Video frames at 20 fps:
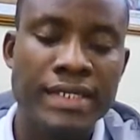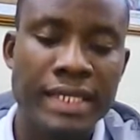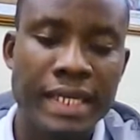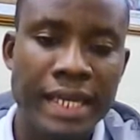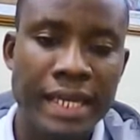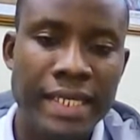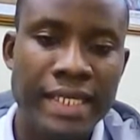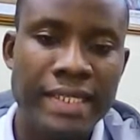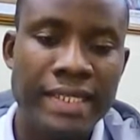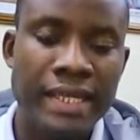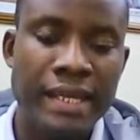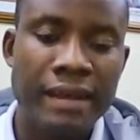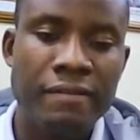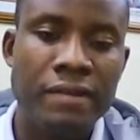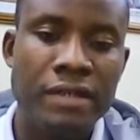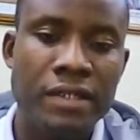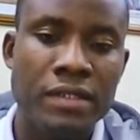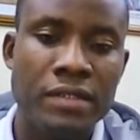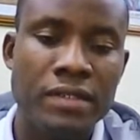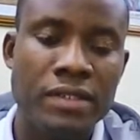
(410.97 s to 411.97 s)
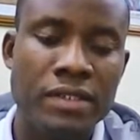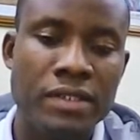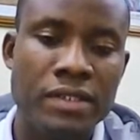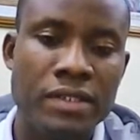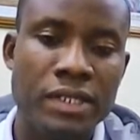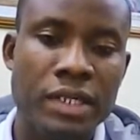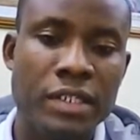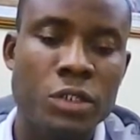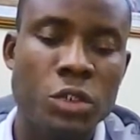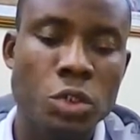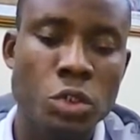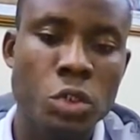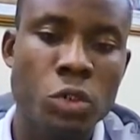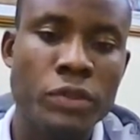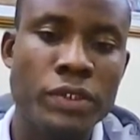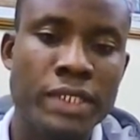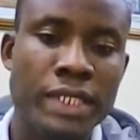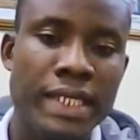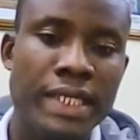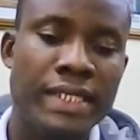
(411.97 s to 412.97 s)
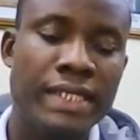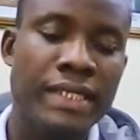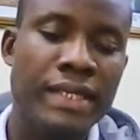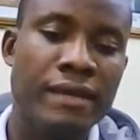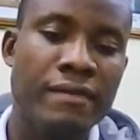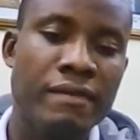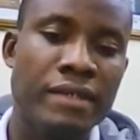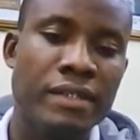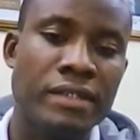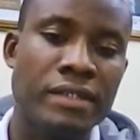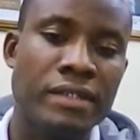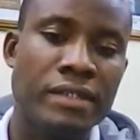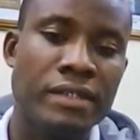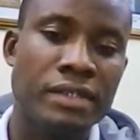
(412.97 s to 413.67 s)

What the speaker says: intervals, at short intervals.